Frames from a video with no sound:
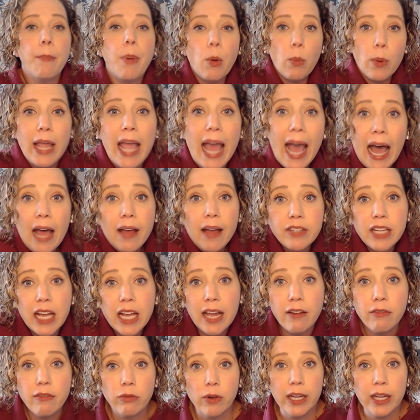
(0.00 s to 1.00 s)
But we have
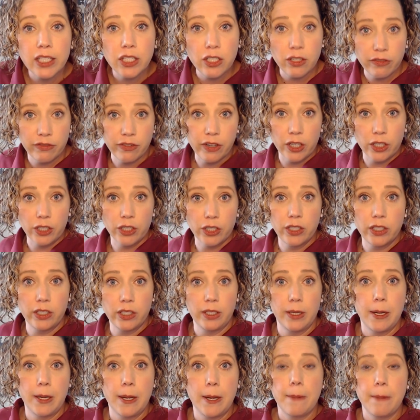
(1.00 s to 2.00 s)
to have rest
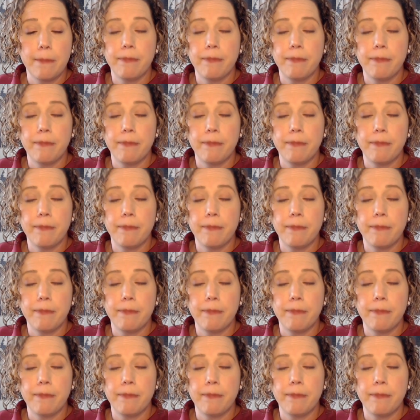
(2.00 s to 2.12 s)
first.